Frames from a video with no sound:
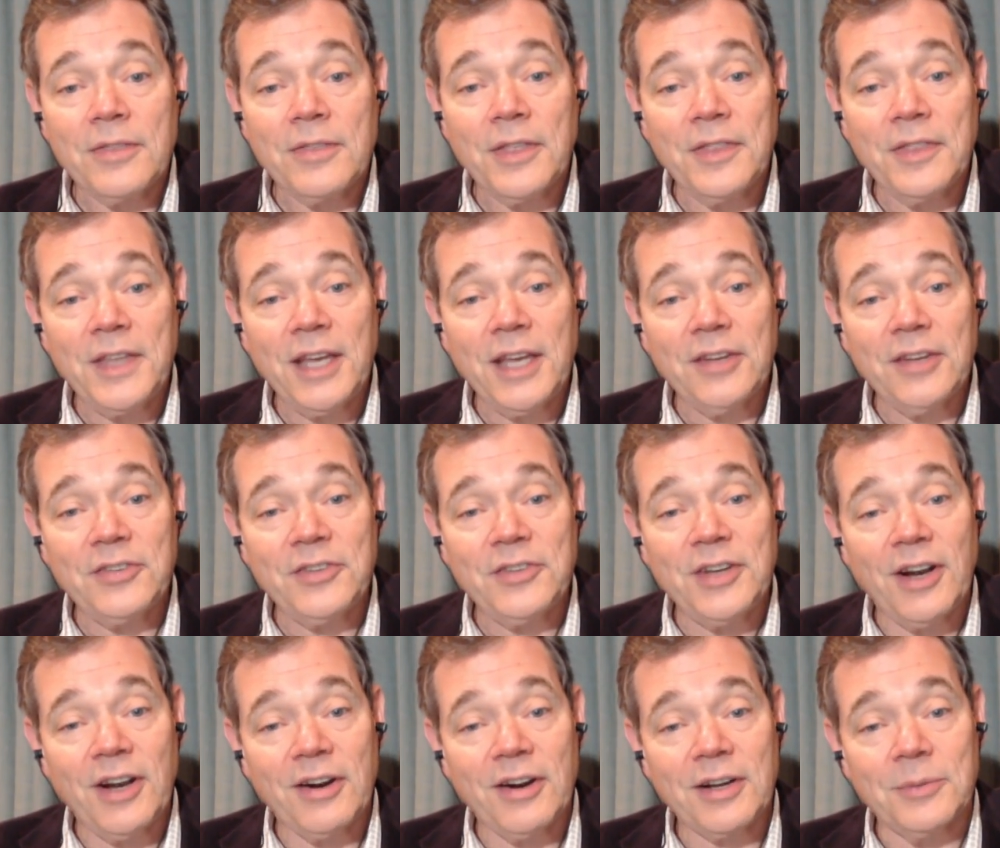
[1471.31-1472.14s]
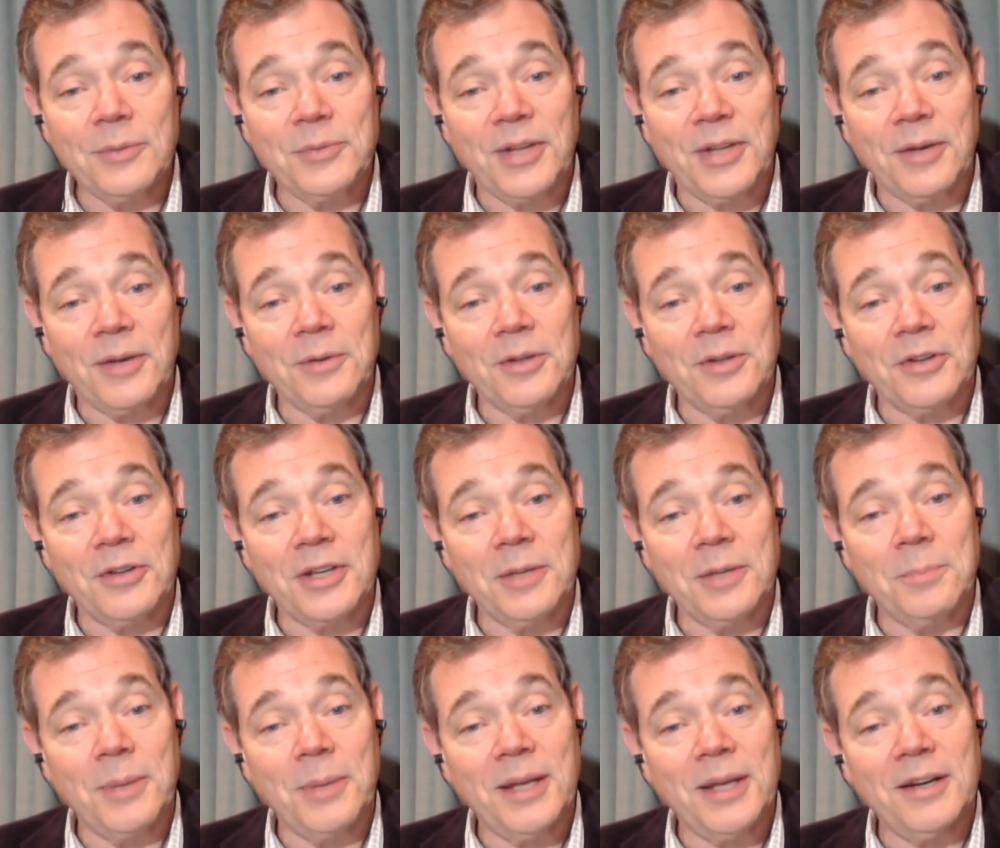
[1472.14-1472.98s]
then the SDR comes out
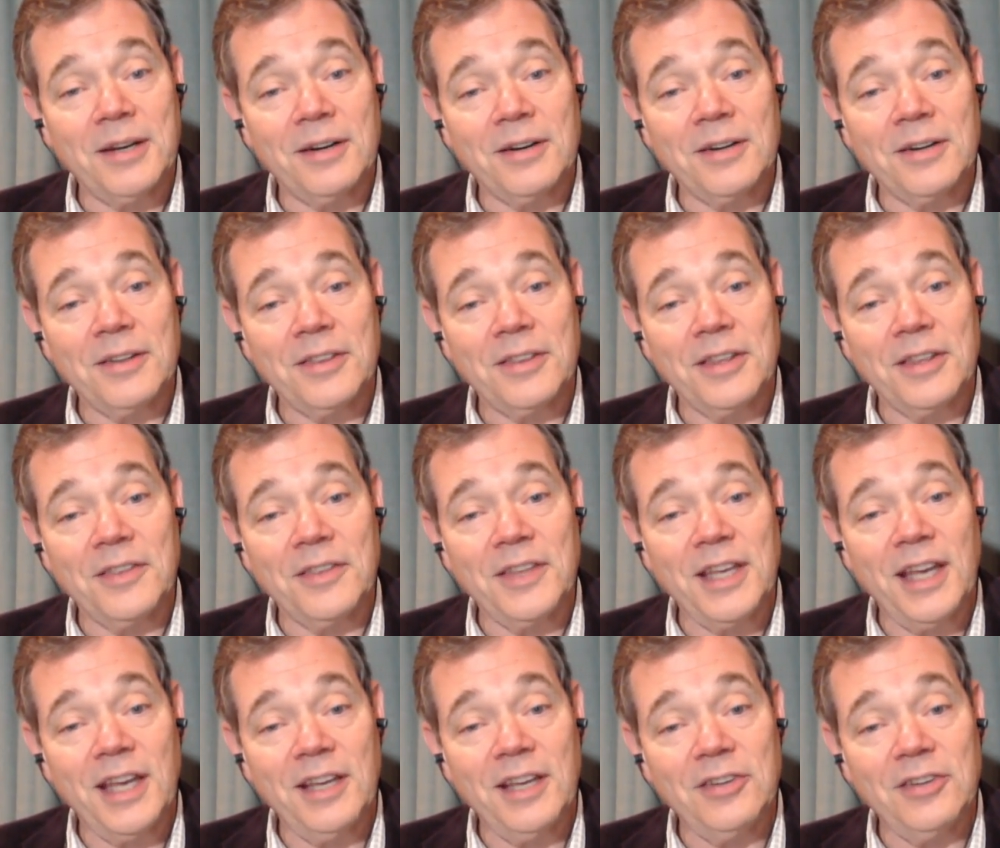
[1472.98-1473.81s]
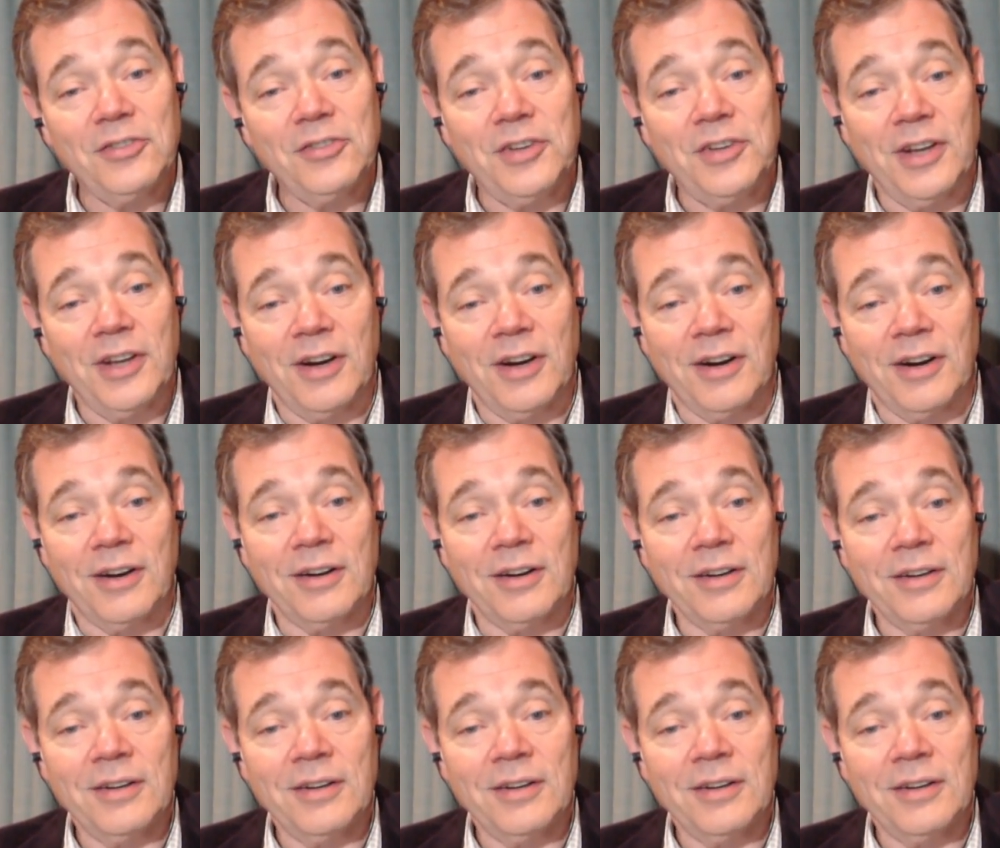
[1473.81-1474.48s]
looking better than the HDR.